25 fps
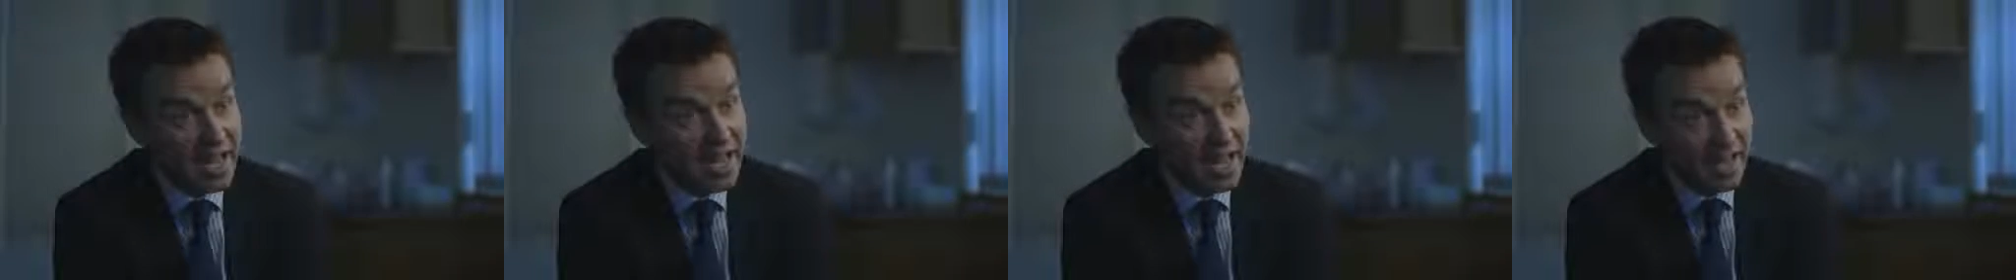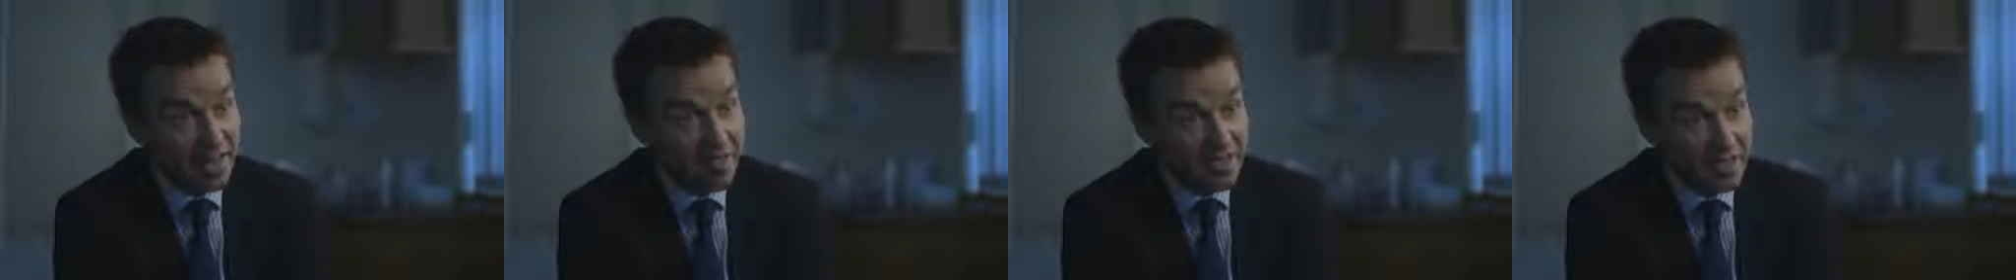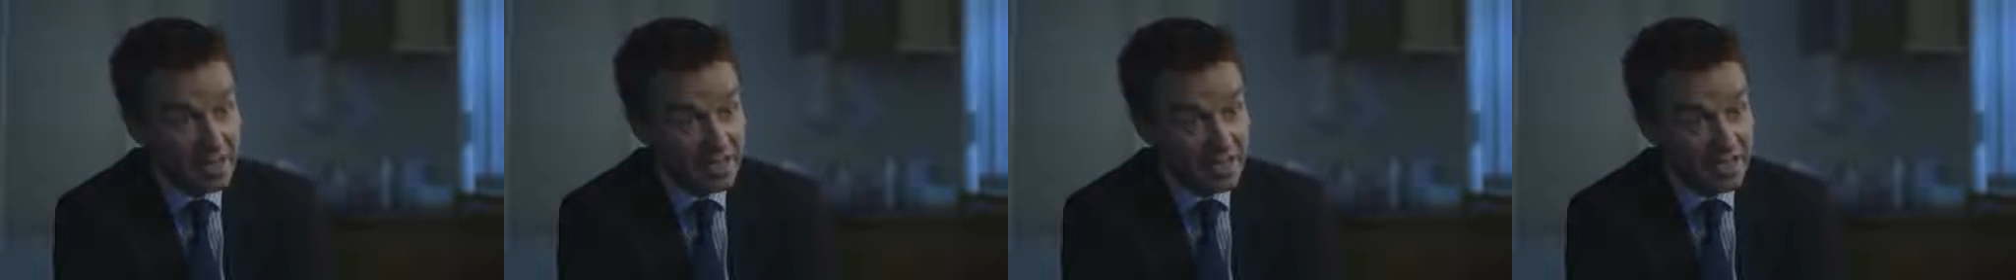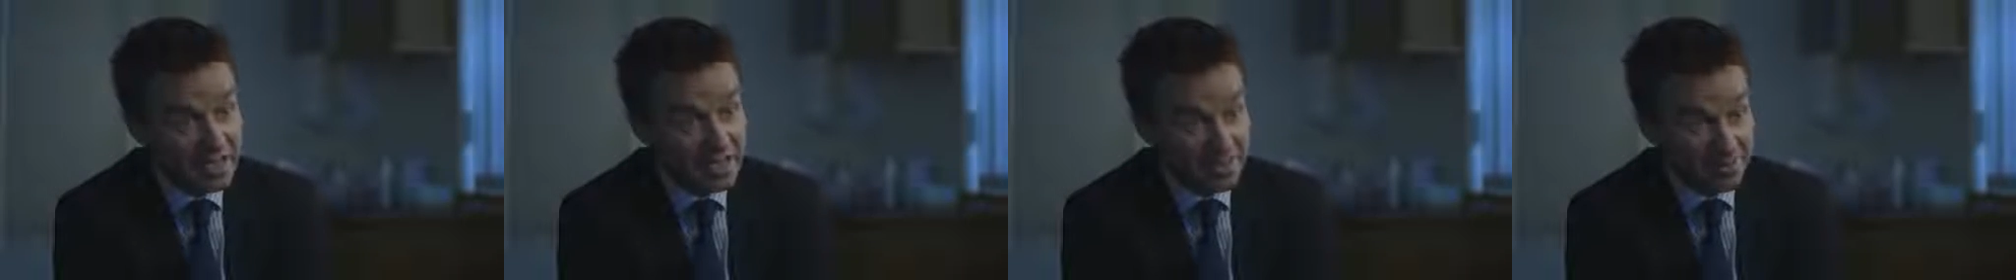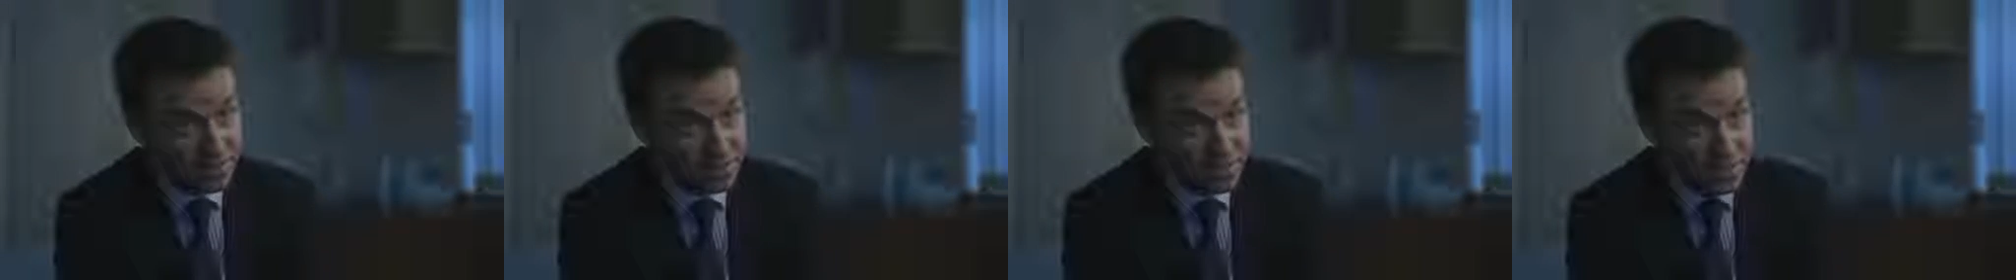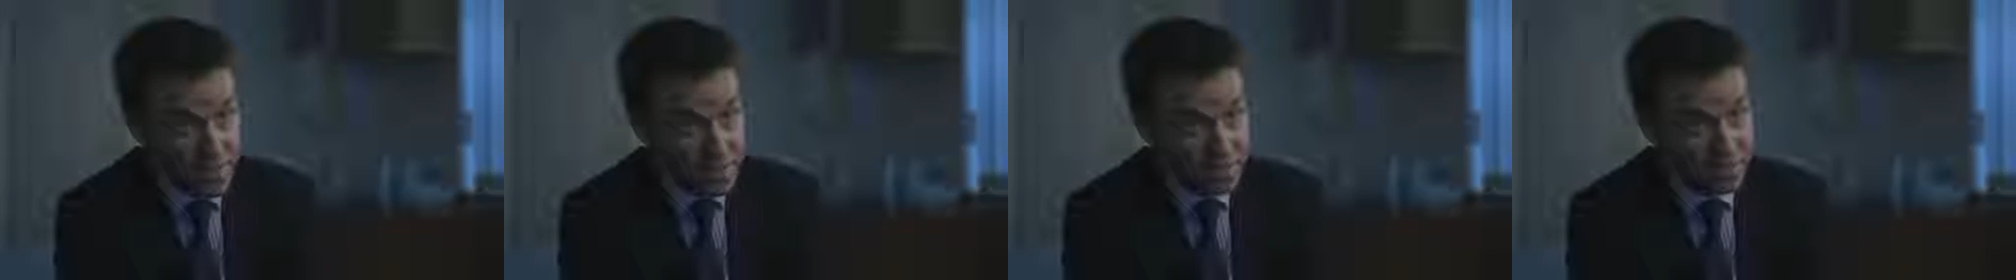and
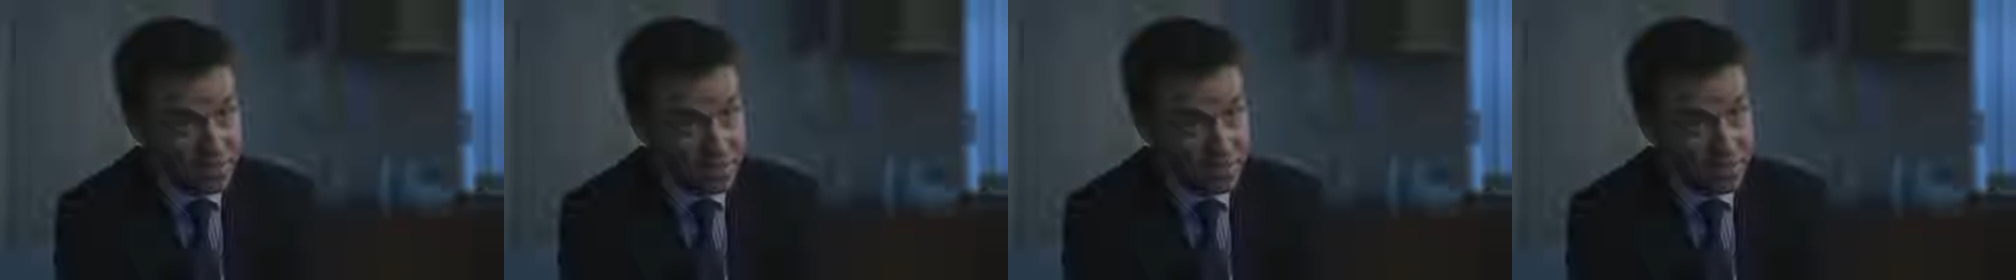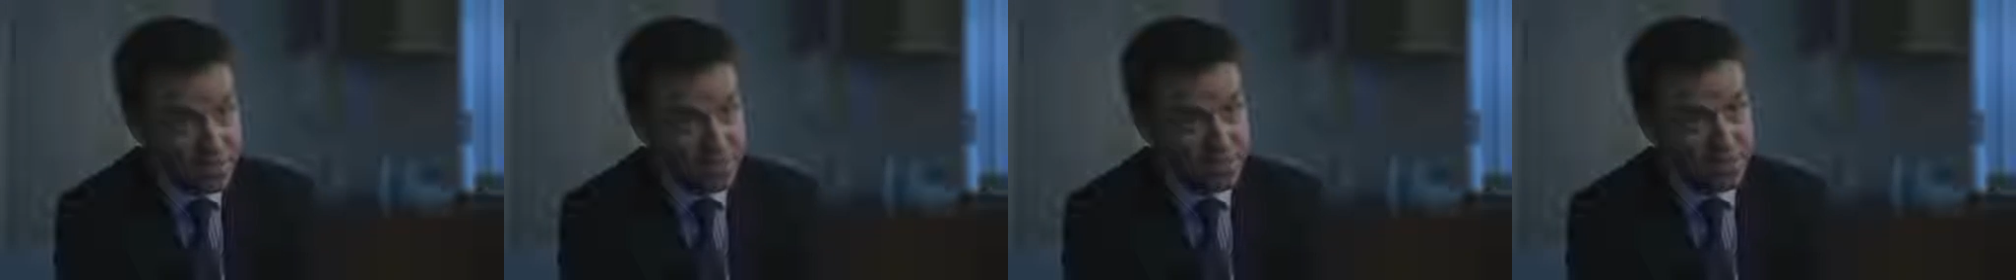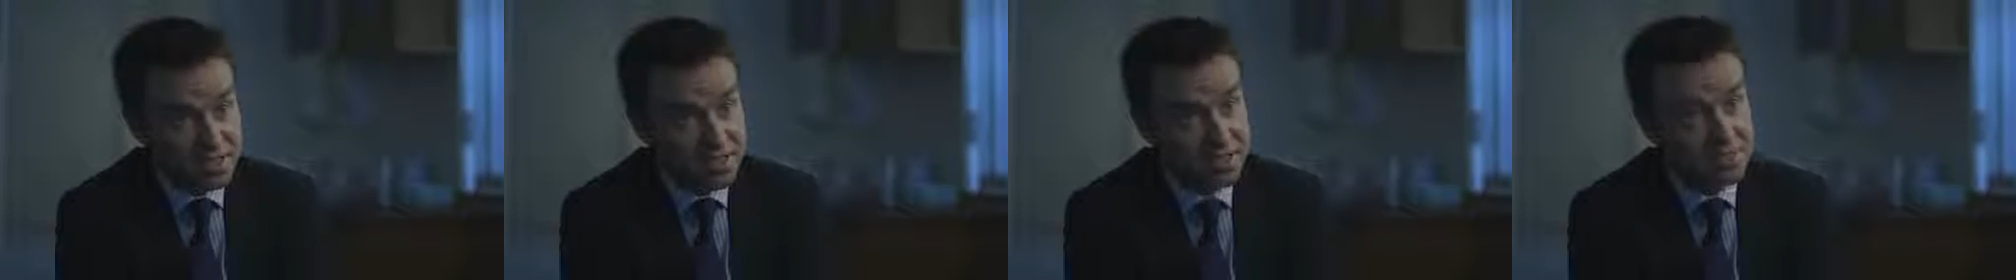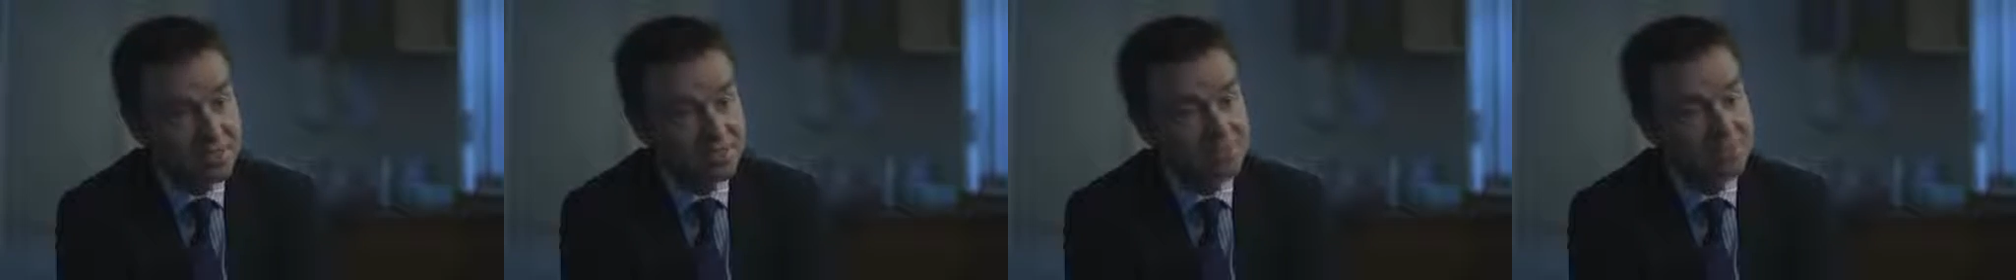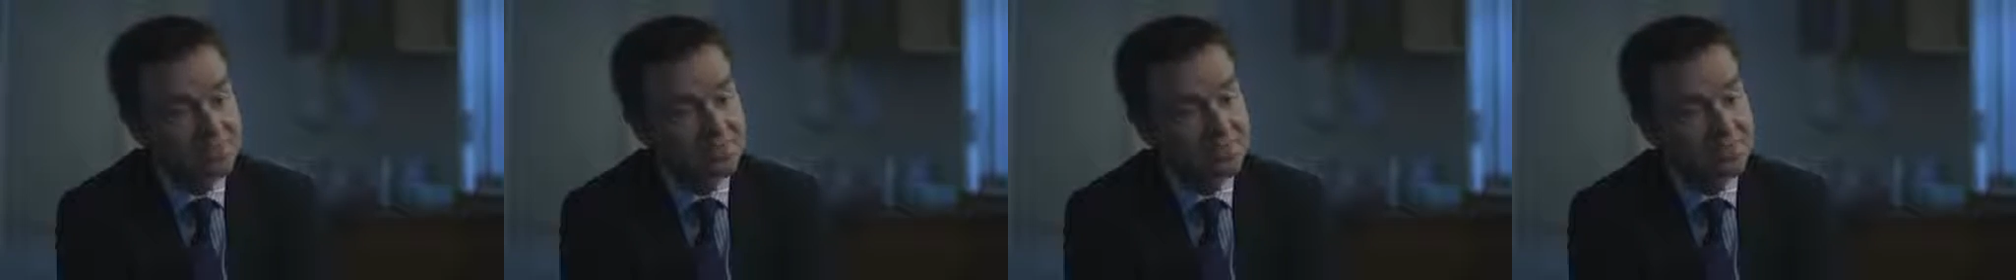relatives, non-patients.